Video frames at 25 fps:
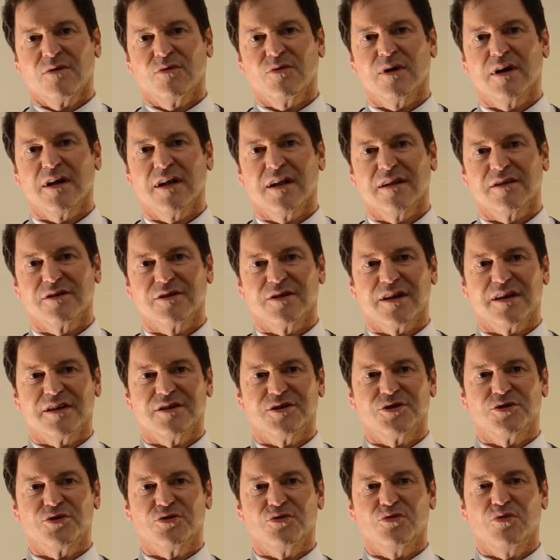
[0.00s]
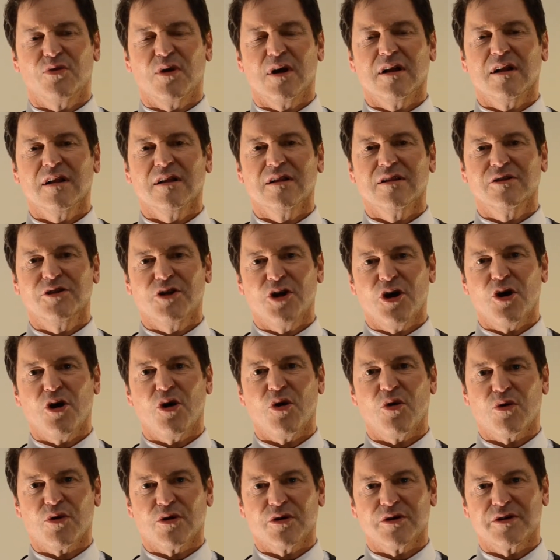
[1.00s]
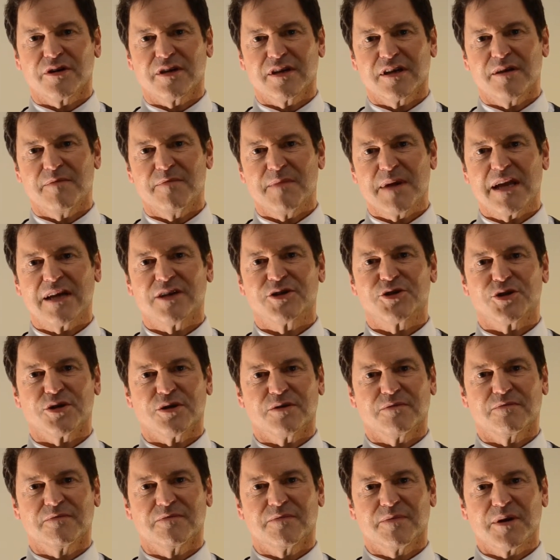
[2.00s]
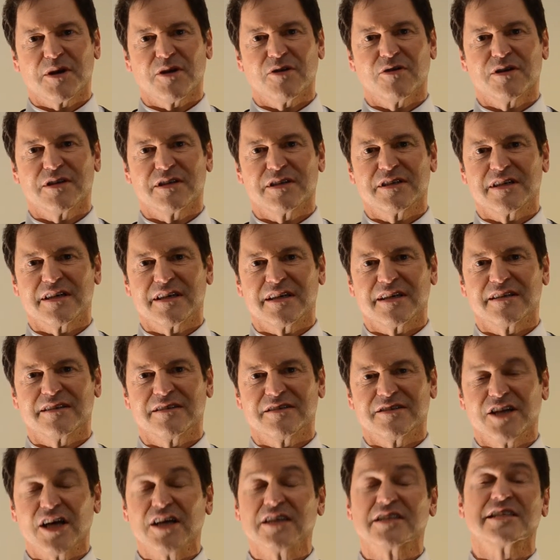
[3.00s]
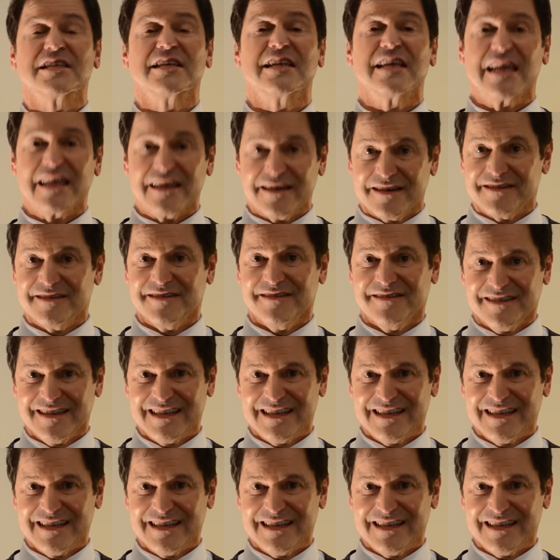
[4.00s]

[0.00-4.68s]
Well, as you well know, or you can imagine, parenting doesn't end.